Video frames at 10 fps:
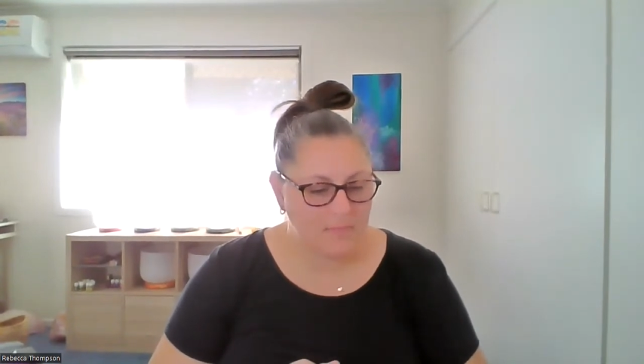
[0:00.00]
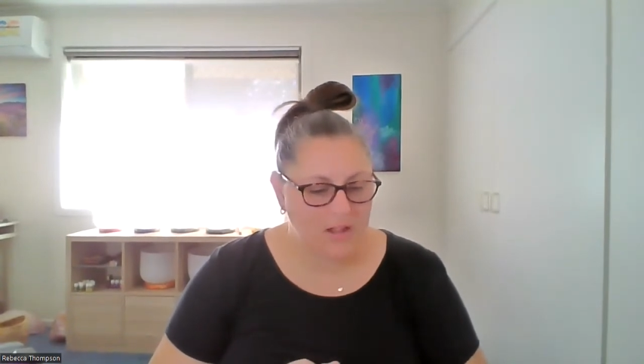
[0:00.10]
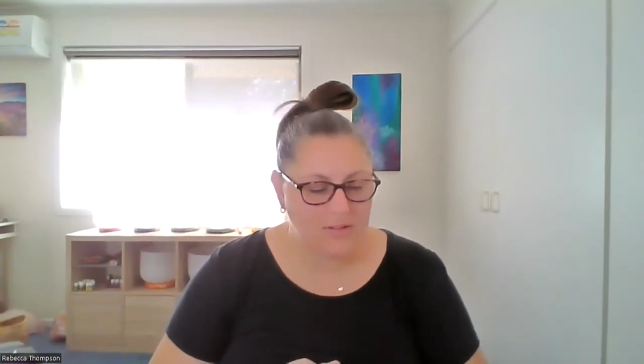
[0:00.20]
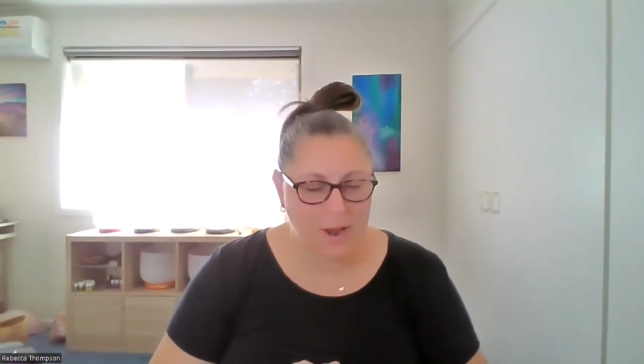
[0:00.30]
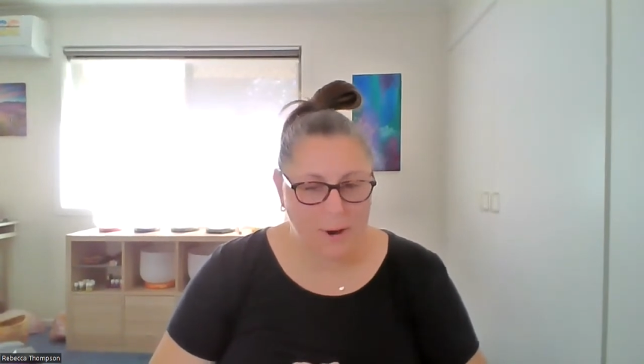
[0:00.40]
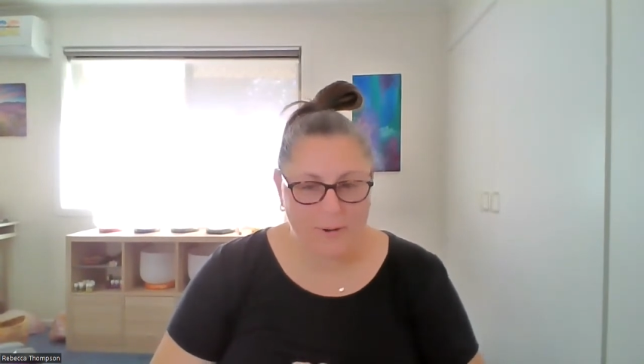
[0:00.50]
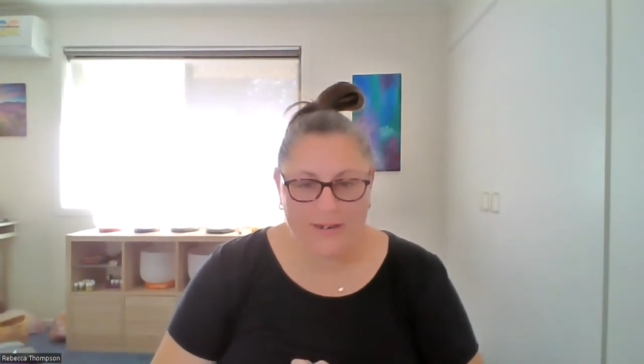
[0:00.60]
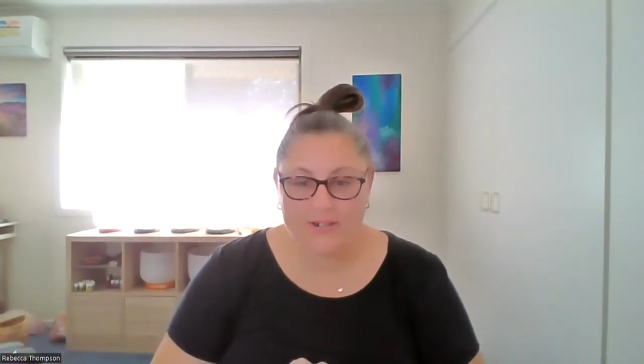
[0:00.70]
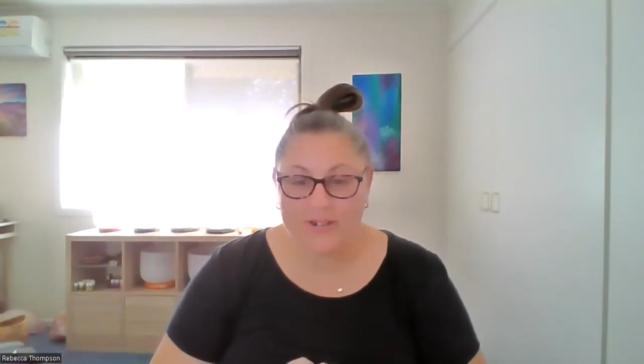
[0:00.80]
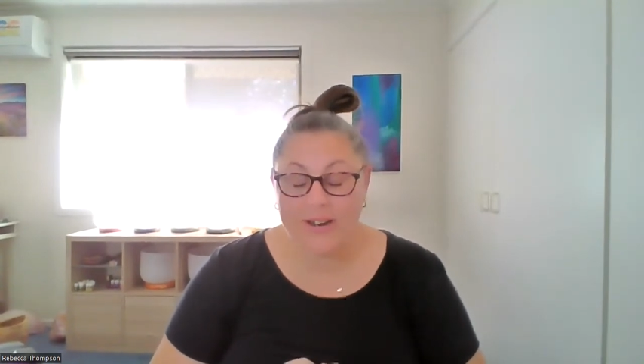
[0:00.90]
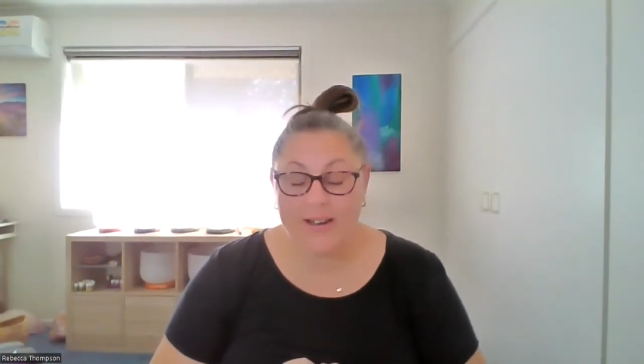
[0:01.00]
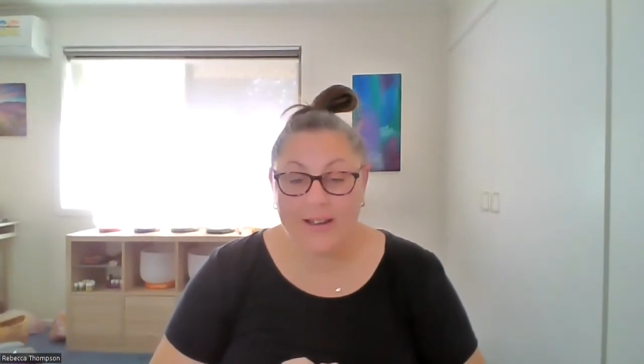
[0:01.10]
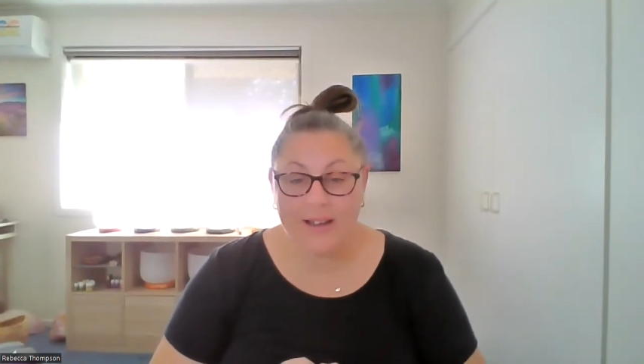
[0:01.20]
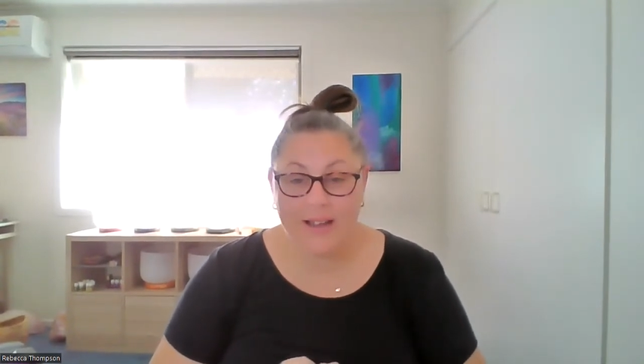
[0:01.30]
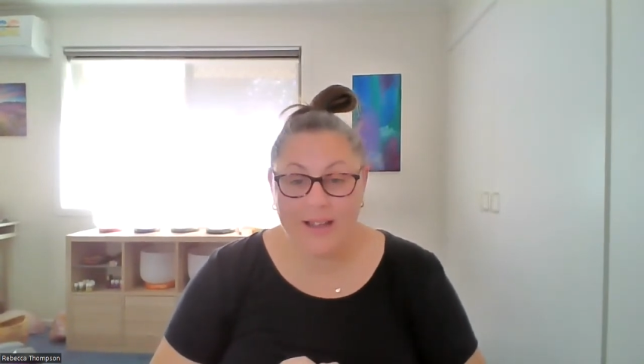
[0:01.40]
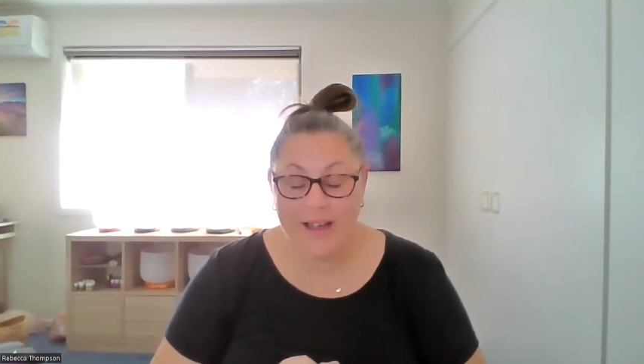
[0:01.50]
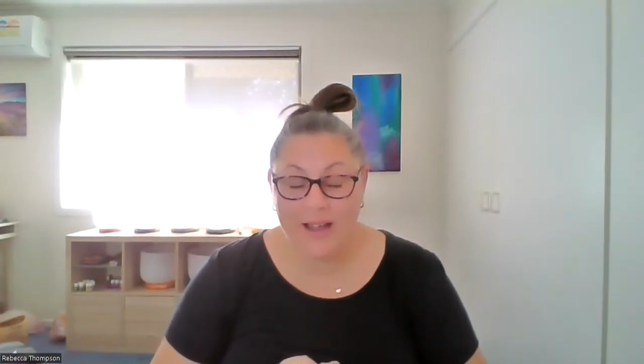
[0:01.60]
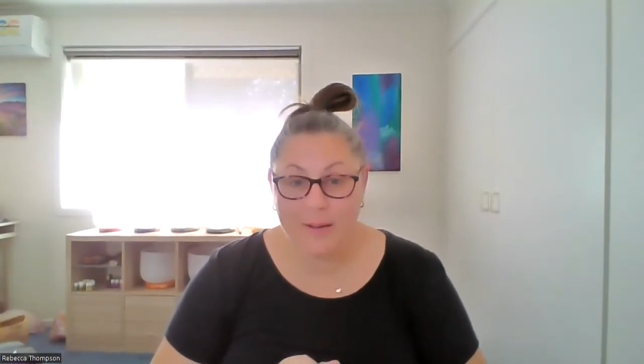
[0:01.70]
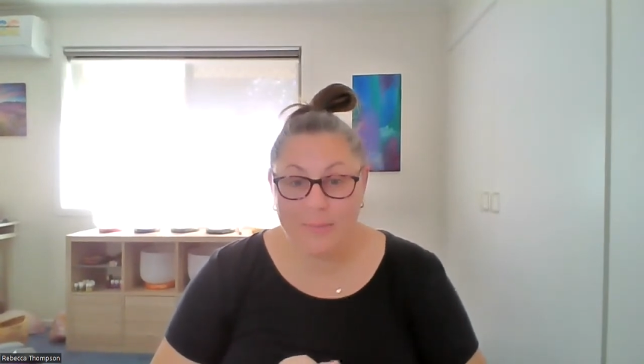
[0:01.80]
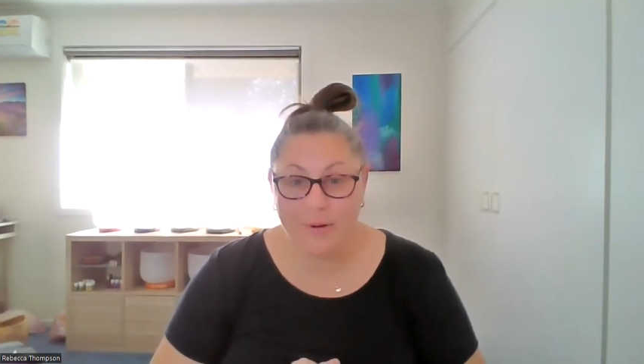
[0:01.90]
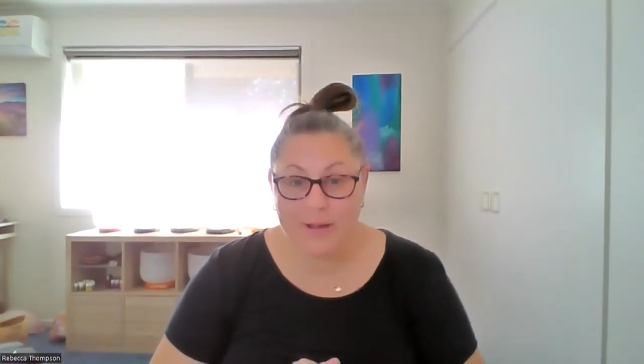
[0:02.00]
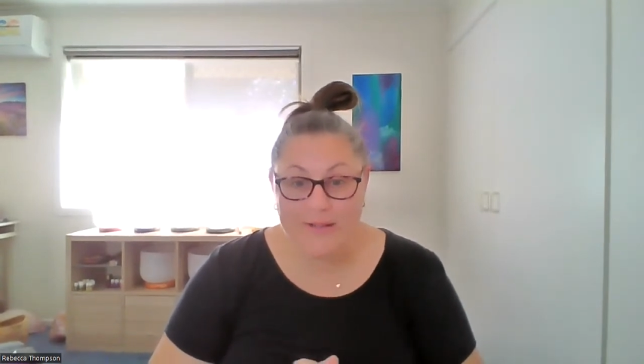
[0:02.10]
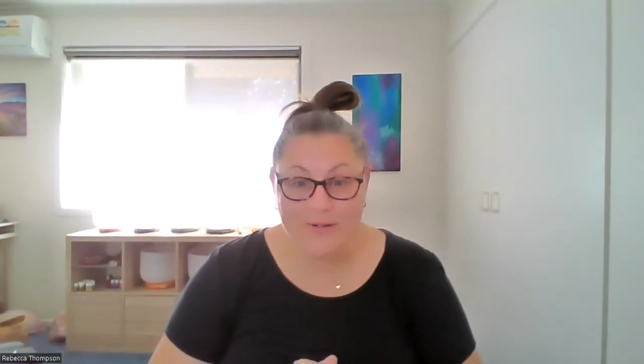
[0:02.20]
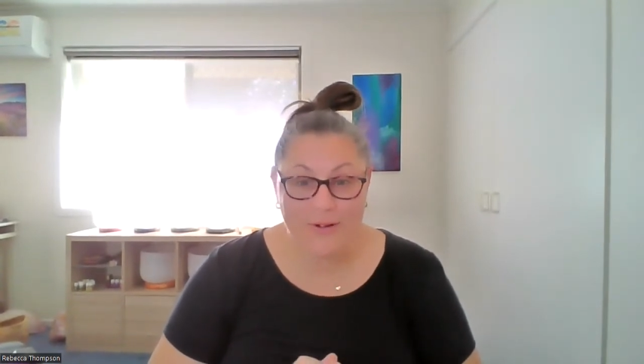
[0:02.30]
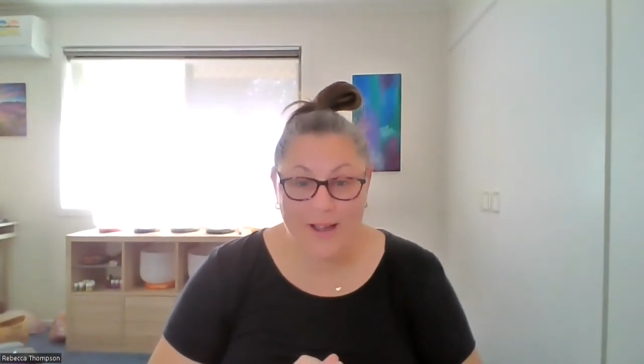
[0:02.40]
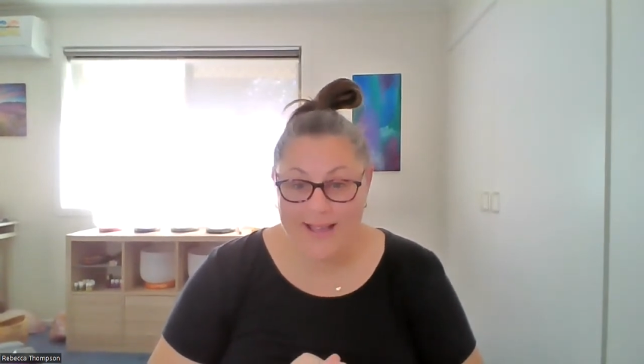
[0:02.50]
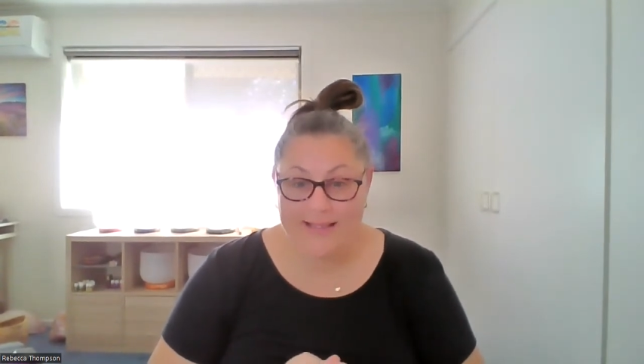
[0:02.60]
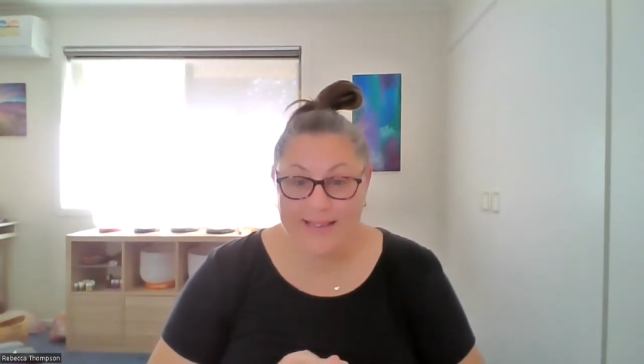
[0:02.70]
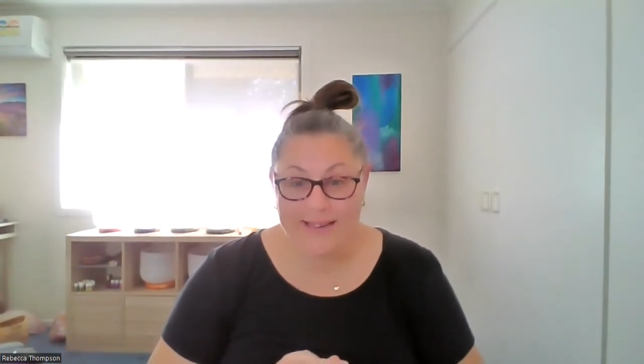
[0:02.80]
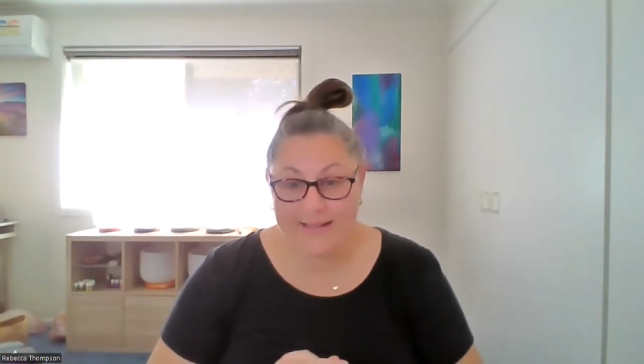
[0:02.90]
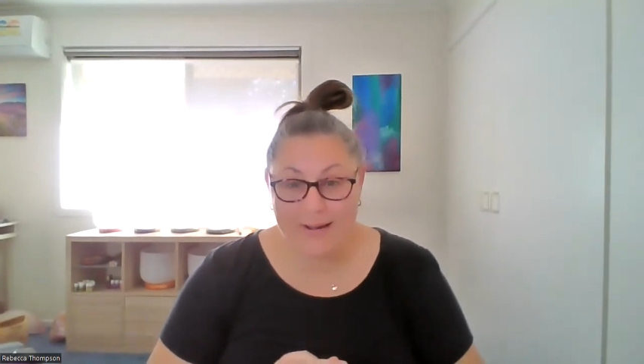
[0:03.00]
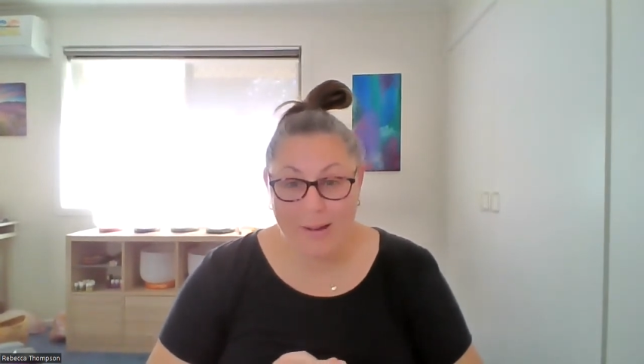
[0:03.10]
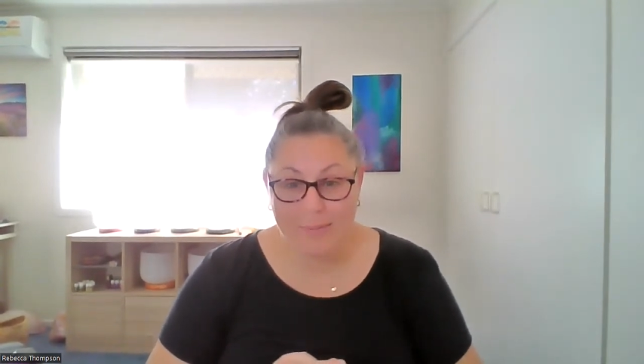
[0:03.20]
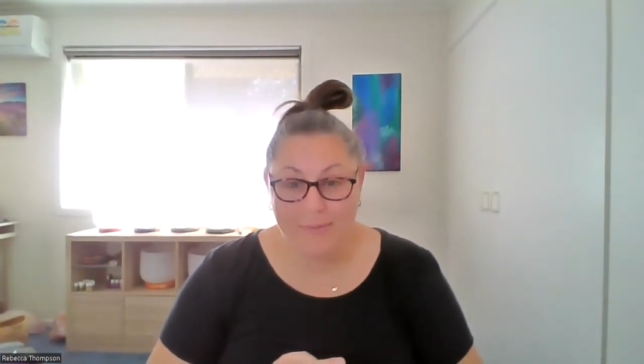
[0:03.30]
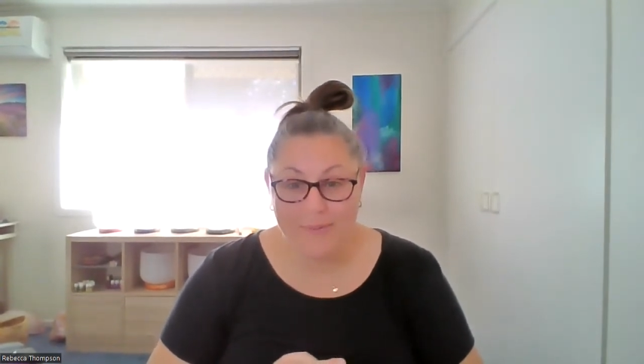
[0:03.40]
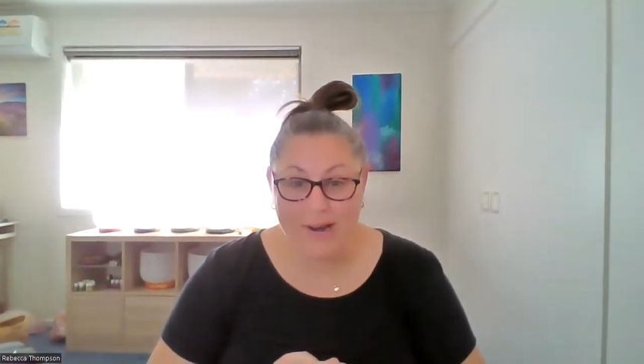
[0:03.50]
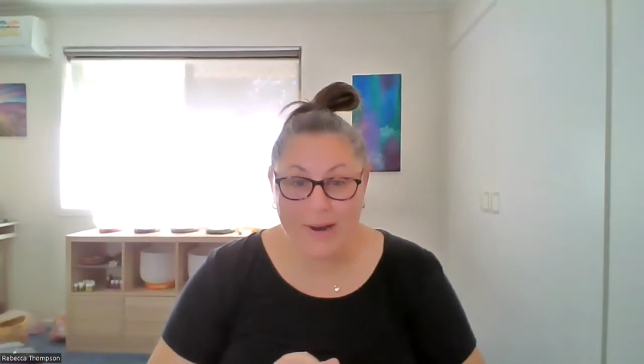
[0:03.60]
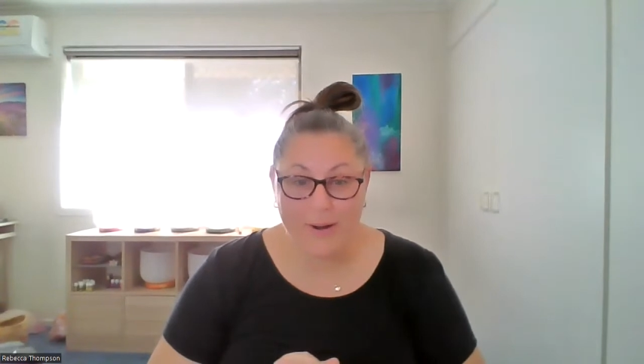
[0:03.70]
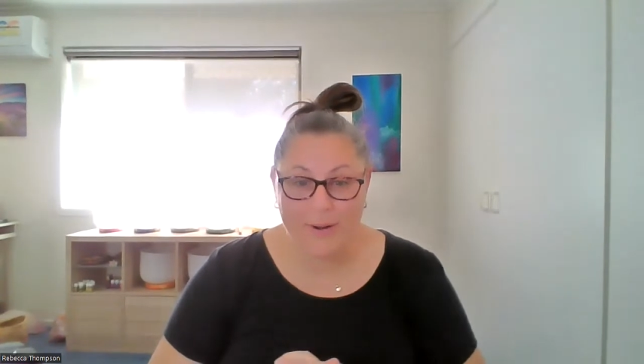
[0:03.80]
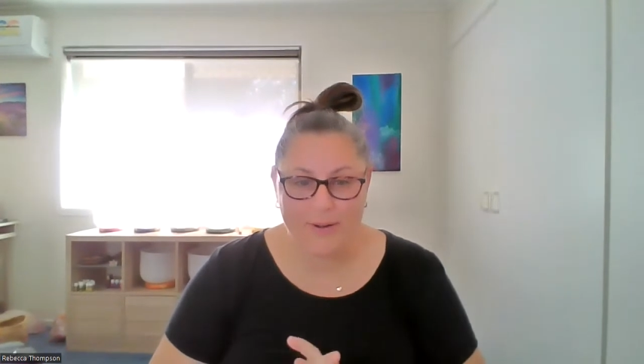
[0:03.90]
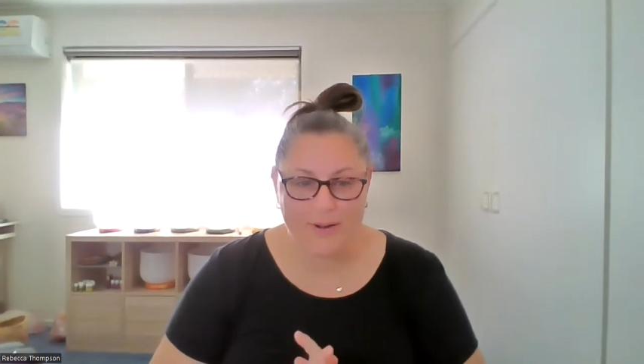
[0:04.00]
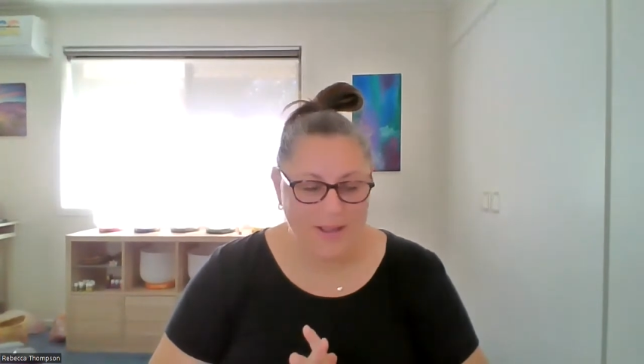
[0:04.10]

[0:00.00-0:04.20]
nourishing, moisturizing type of video,